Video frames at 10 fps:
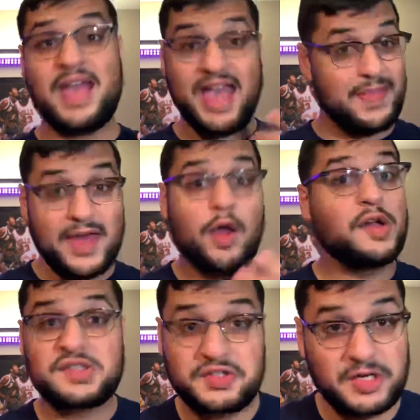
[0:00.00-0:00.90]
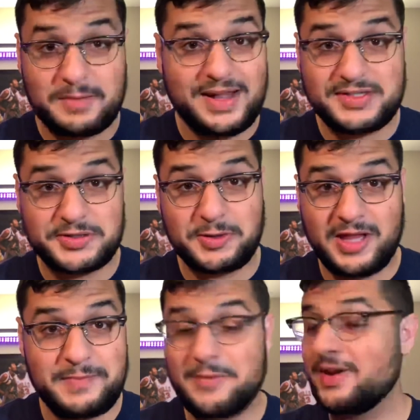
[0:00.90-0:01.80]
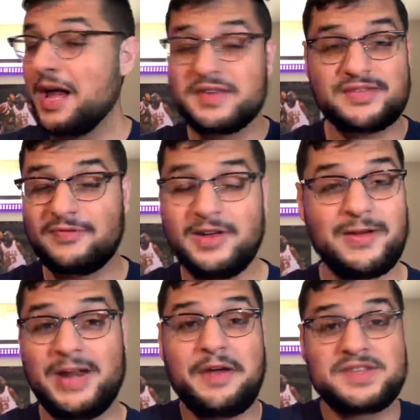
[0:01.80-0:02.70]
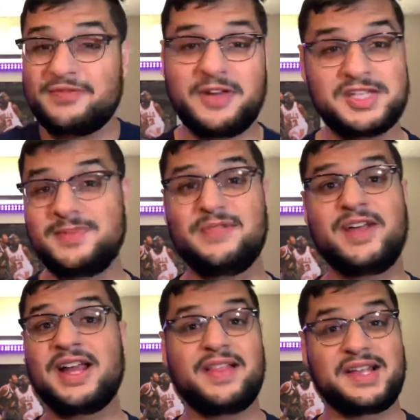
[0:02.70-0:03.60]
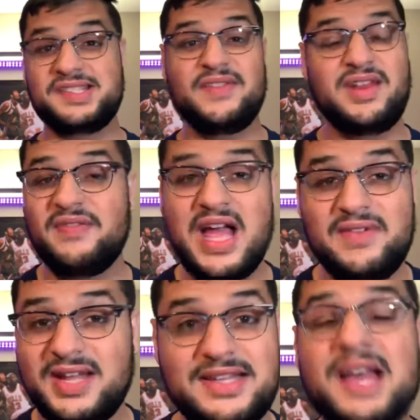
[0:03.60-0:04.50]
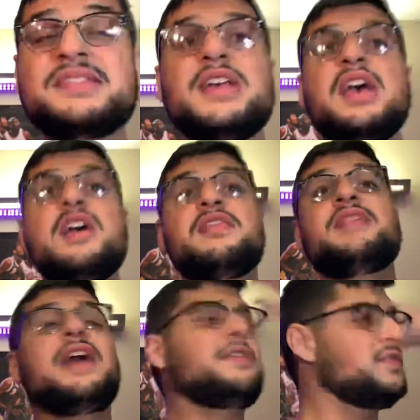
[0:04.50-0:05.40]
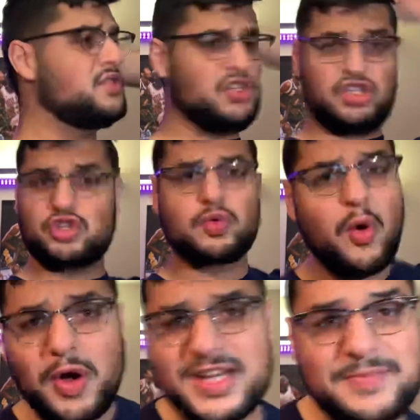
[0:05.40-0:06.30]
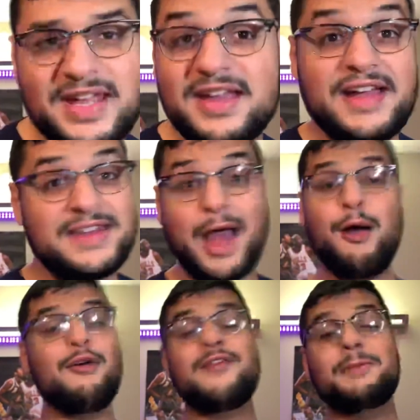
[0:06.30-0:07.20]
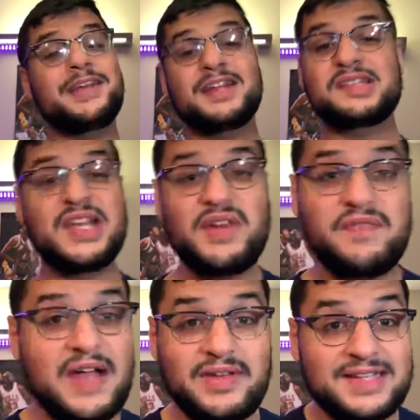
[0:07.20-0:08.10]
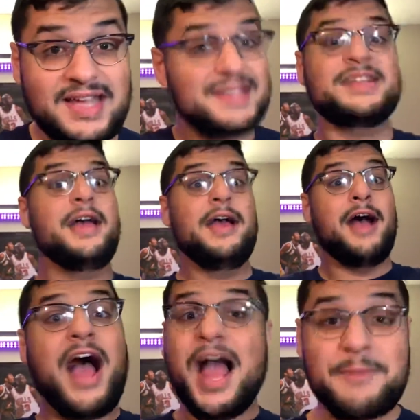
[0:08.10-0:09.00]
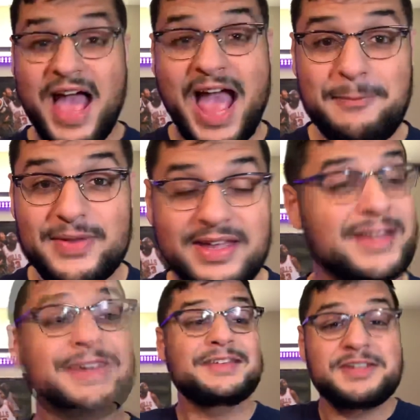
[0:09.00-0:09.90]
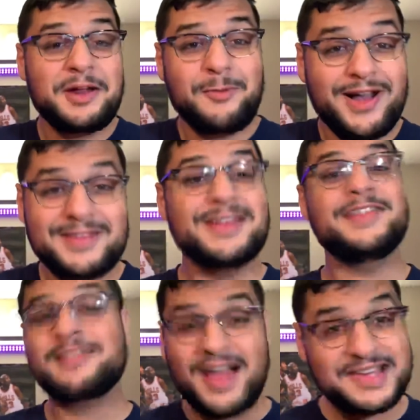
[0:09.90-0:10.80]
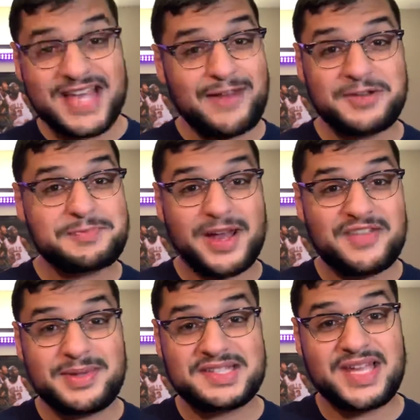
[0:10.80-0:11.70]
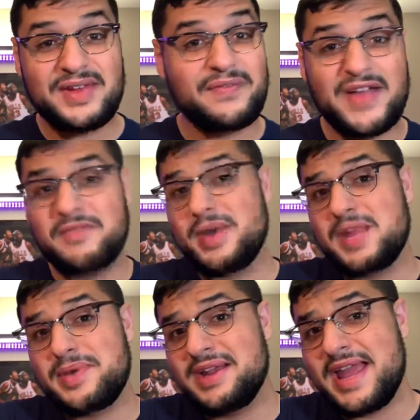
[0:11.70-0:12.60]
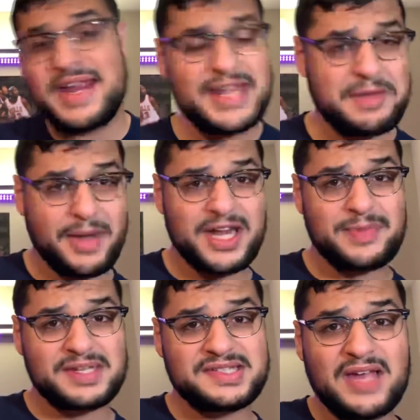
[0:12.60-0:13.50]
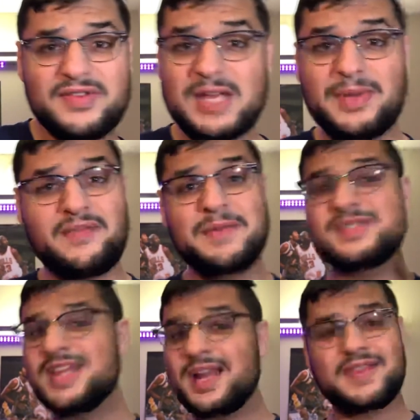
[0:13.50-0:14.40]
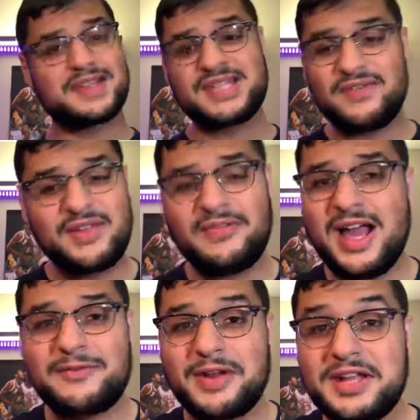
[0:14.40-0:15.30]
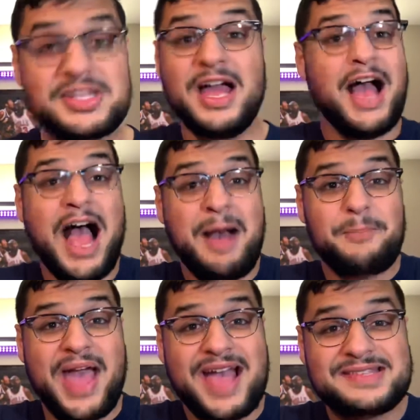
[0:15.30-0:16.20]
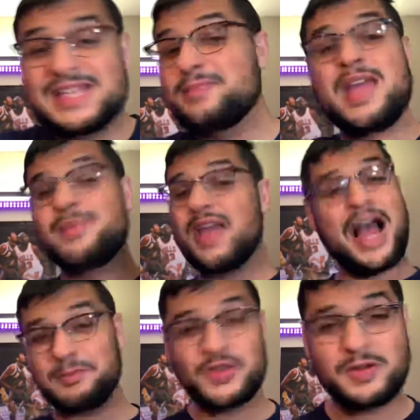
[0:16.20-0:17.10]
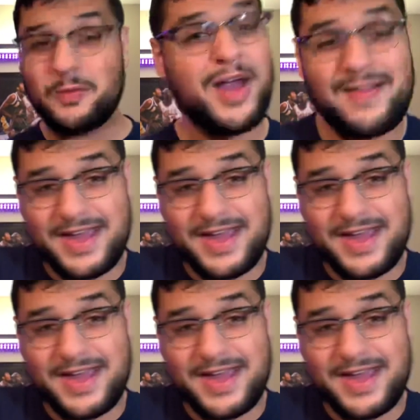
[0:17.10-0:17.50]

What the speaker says: And that also took a mental toll on me when I was a freshman. If I got like a 75 on a test, that destroyed me. Now if I'm getting a 75 on a test, I'm happy. Because you know what? The class average might have been a 75. It might have been an 80. It might have been a 70. But if I'm staying at that 75 range, I'm passing, baby. I'm doing well.